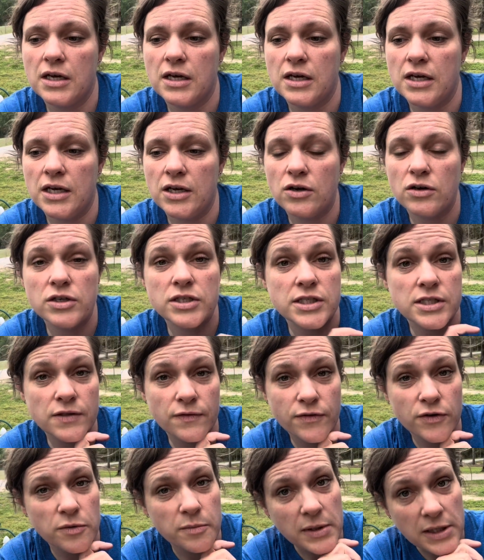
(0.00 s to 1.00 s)
here in just a
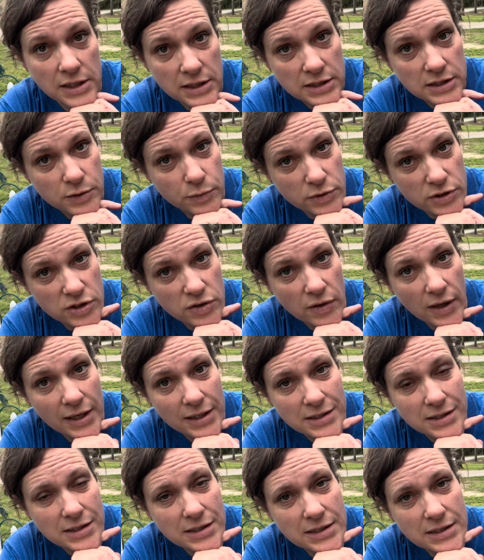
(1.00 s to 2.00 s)
few minutes. Would you like
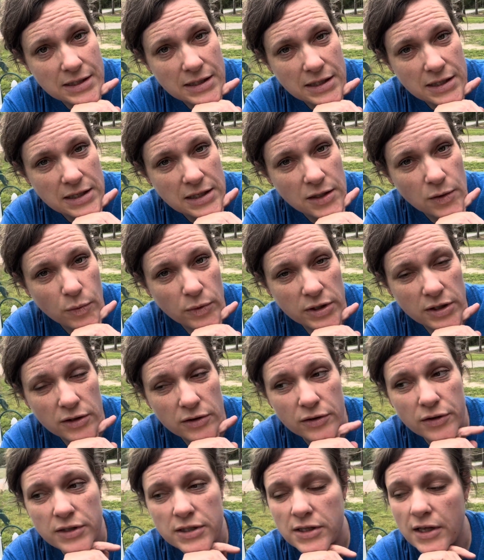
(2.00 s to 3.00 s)
to see what it
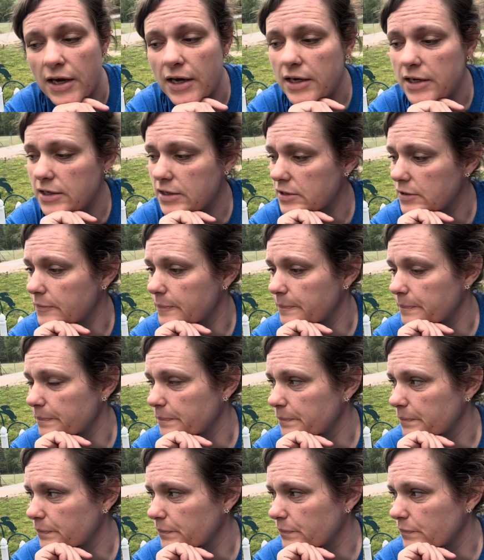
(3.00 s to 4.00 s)
looks like?
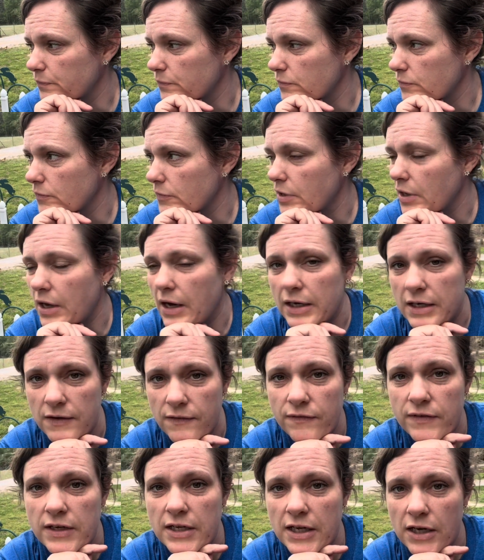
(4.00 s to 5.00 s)
I can
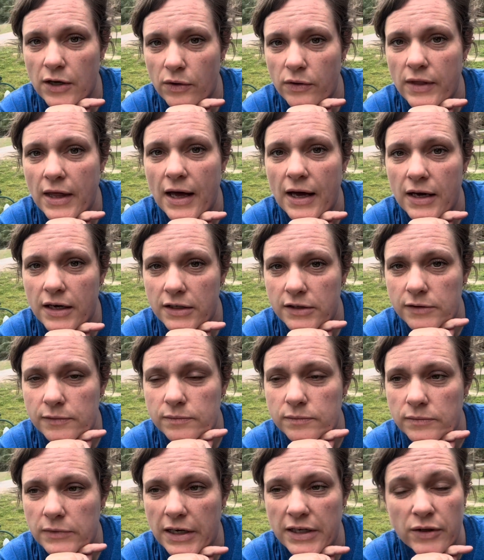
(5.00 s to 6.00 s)
video that.
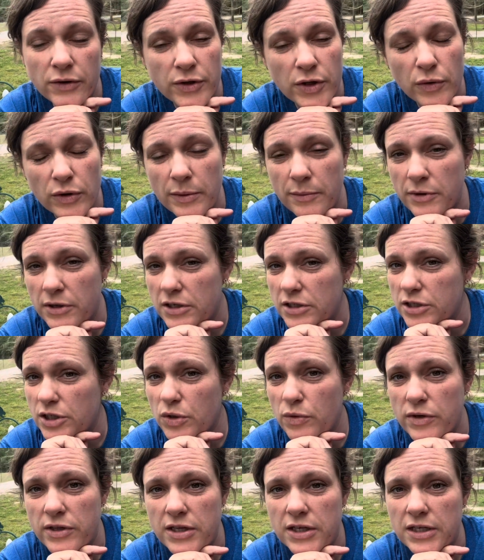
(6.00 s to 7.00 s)
I don't know what I'm gonna do with it